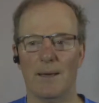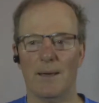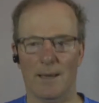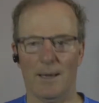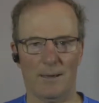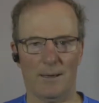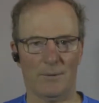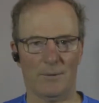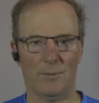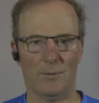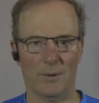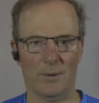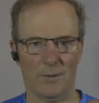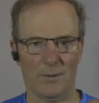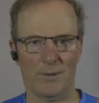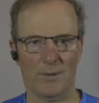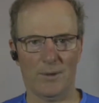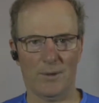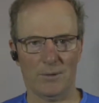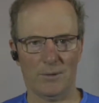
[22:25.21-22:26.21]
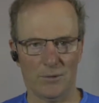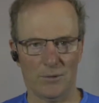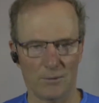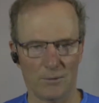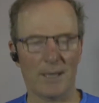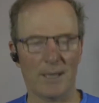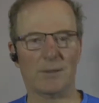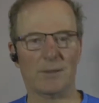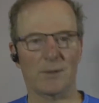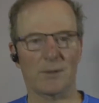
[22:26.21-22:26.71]
And, well, the
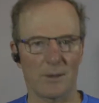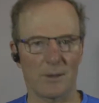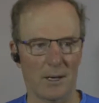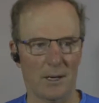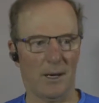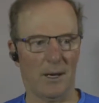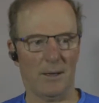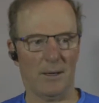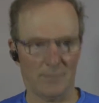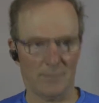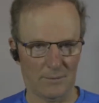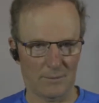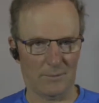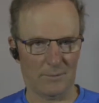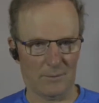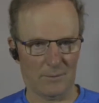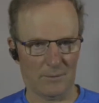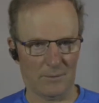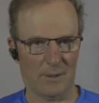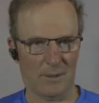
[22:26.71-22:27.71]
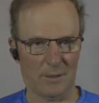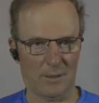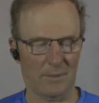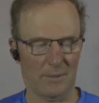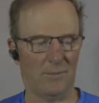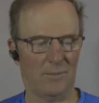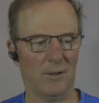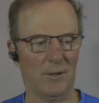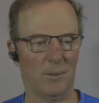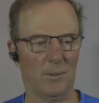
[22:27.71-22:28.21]
director on
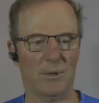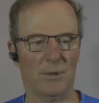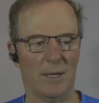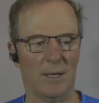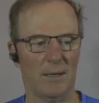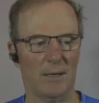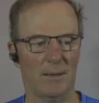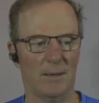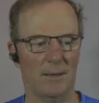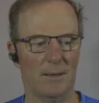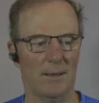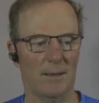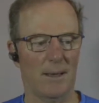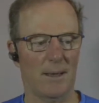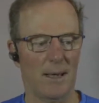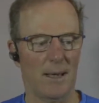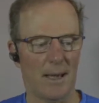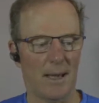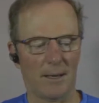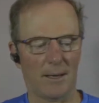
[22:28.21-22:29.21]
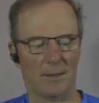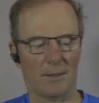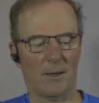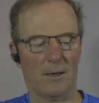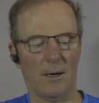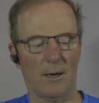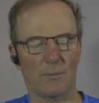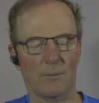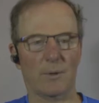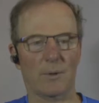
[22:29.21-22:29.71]
the film set had a
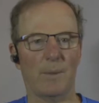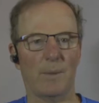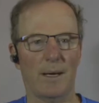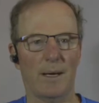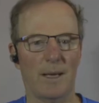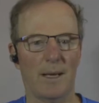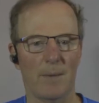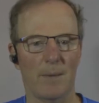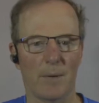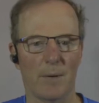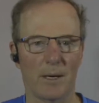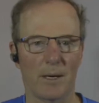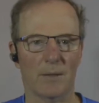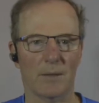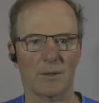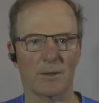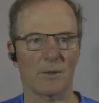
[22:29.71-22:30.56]
card with my name on it.